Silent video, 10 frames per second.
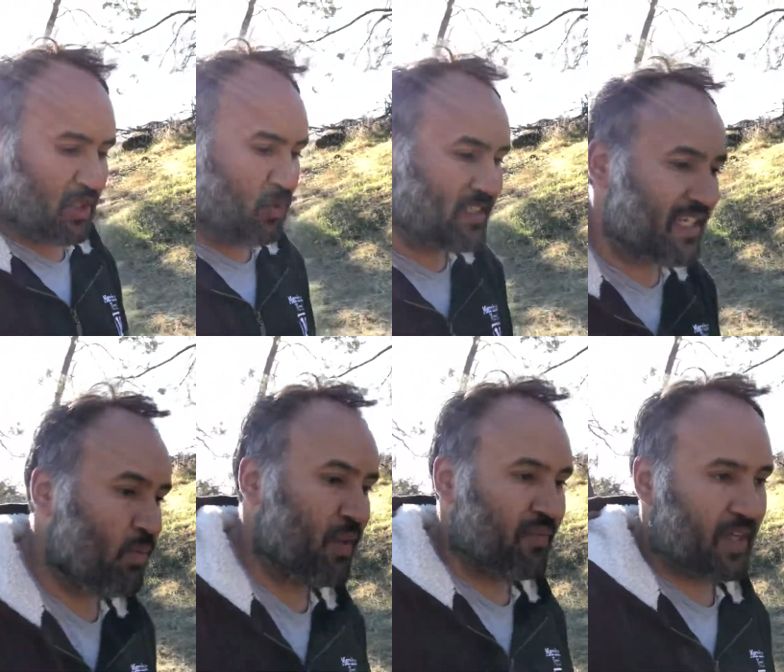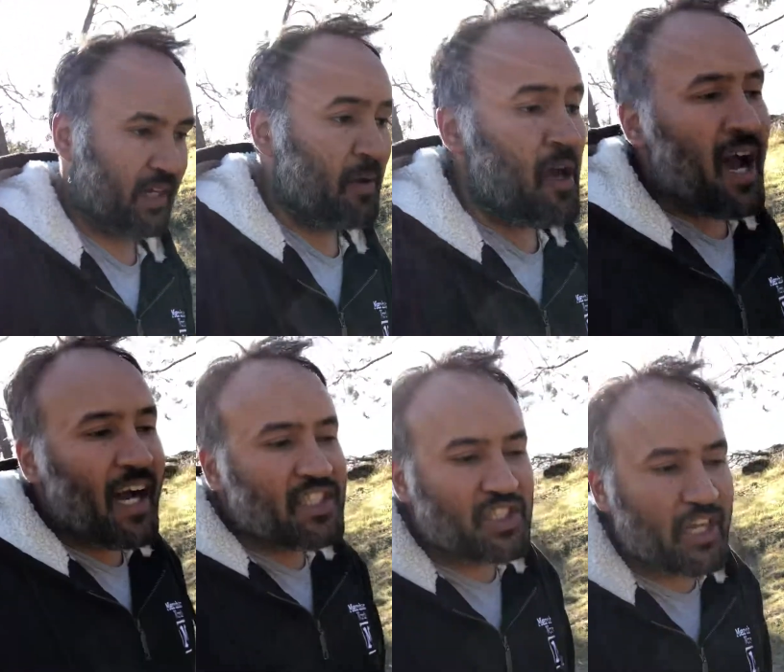And what's that one thing?
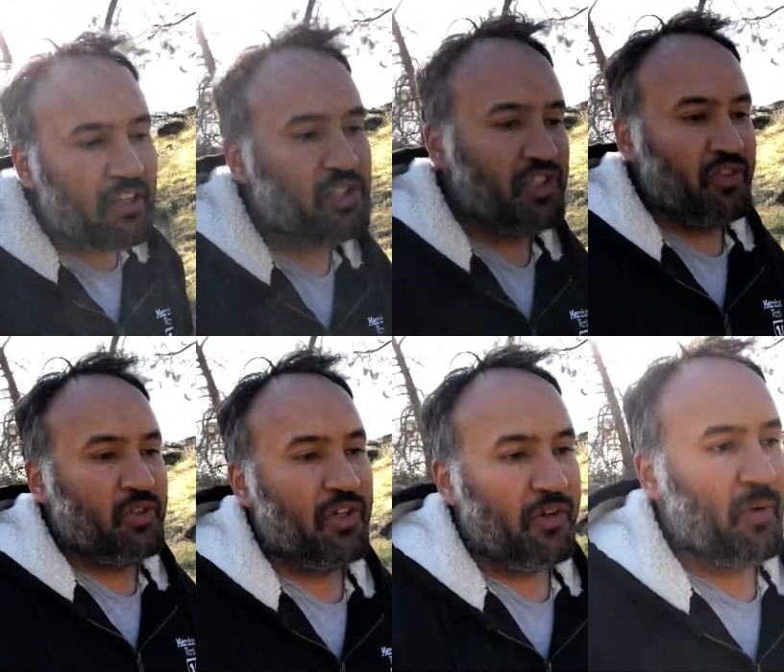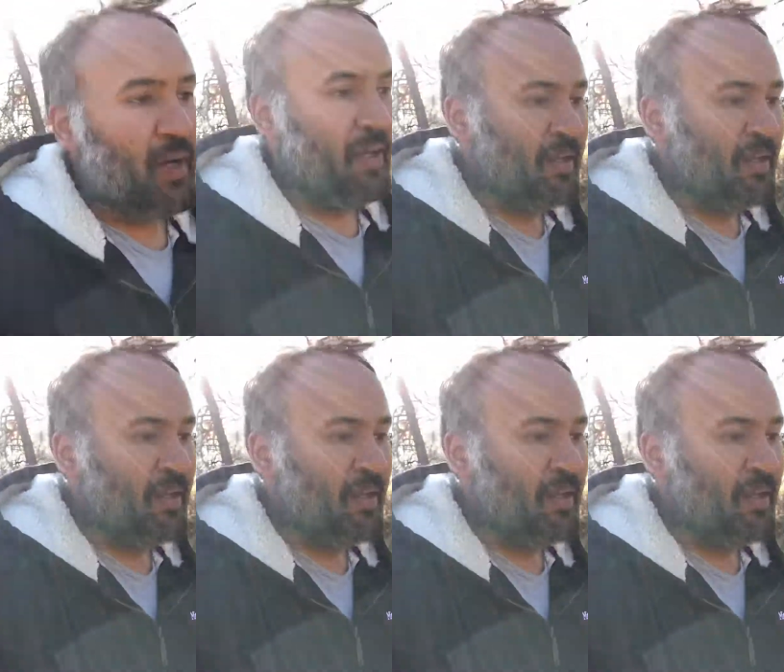I just challenge you to